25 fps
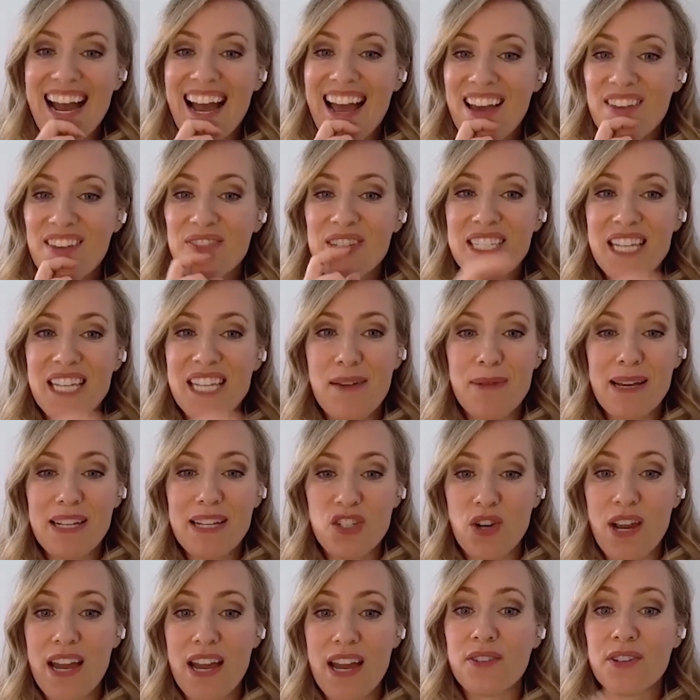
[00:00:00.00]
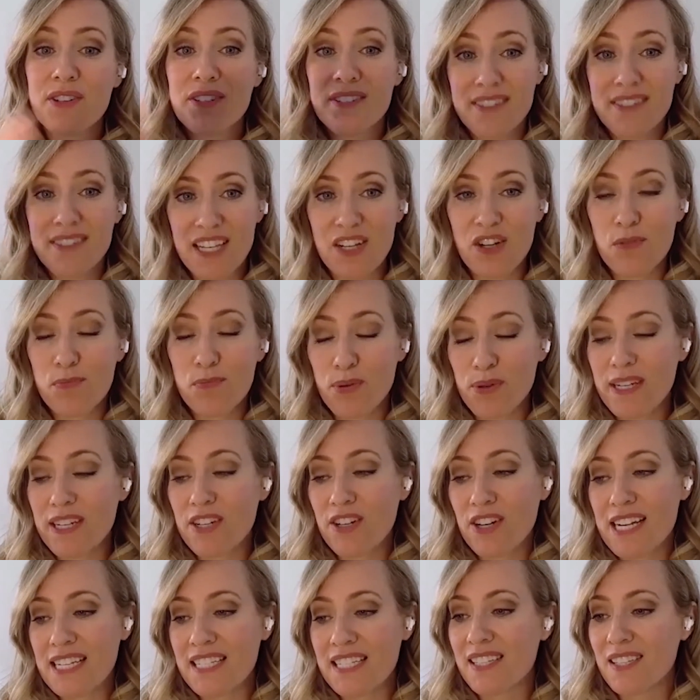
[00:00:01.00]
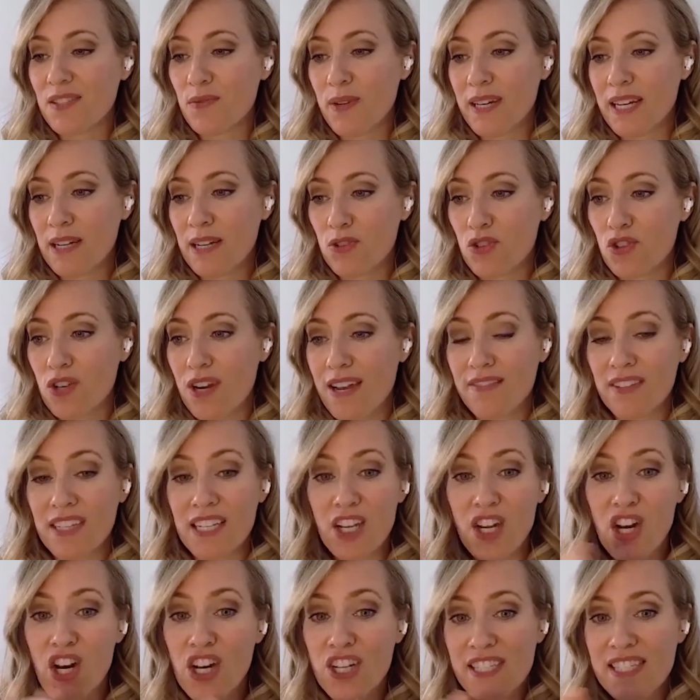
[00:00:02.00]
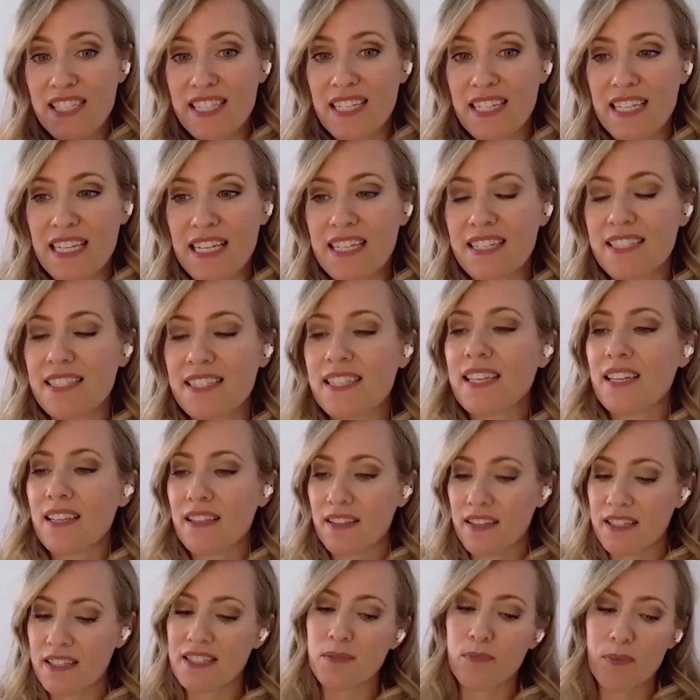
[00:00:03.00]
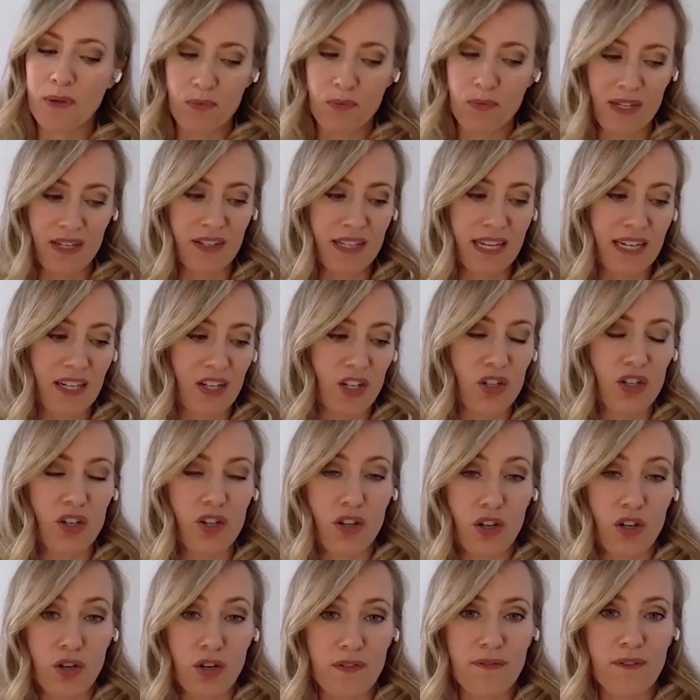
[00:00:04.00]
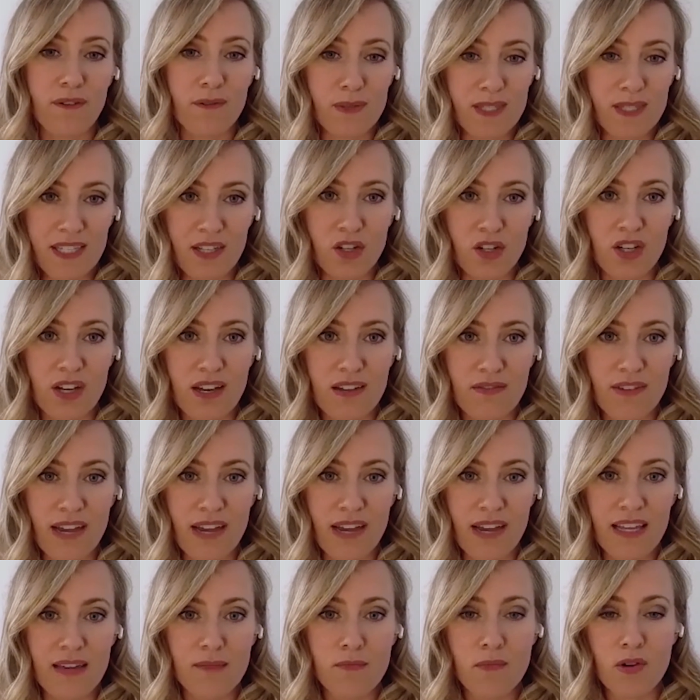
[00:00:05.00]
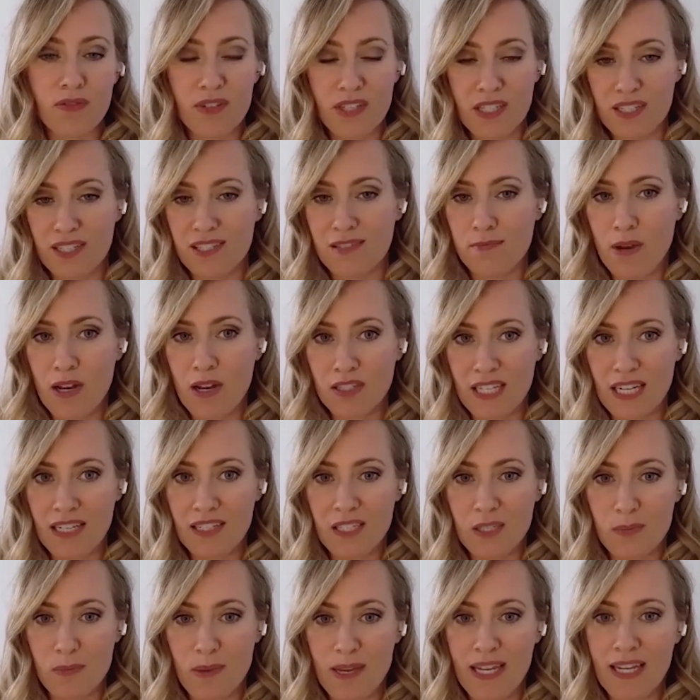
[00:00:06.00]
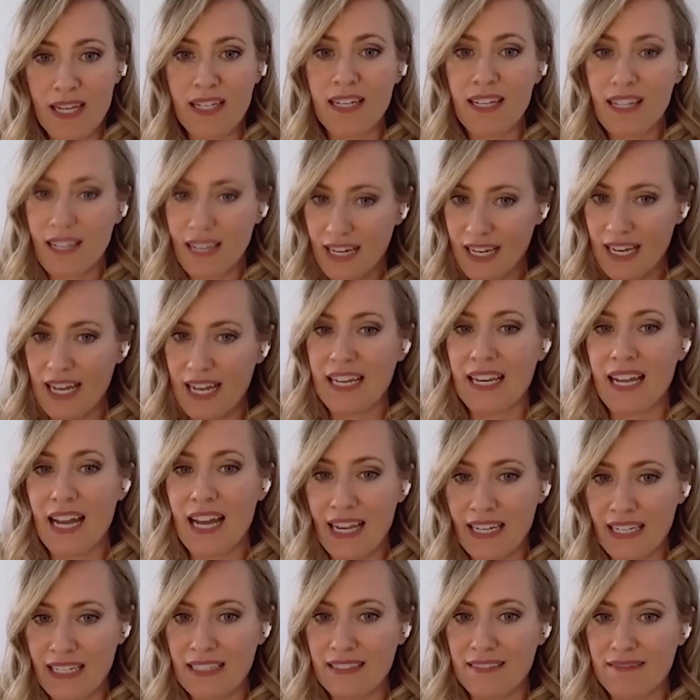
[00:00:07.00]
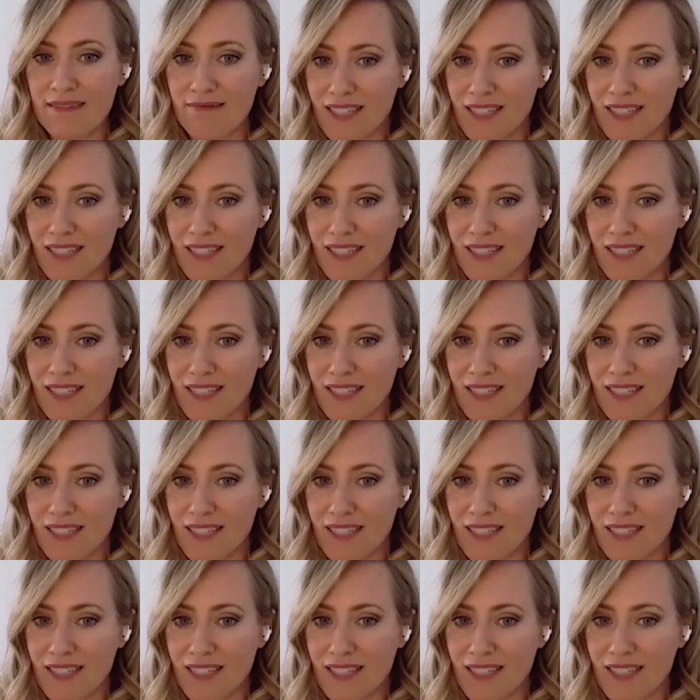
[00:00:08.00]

Every time I travel, you know, pre-crisis when I was traveling constantly, because like, let's be real, like a girl from Silicon Valley moving to small town Spain, like I, I,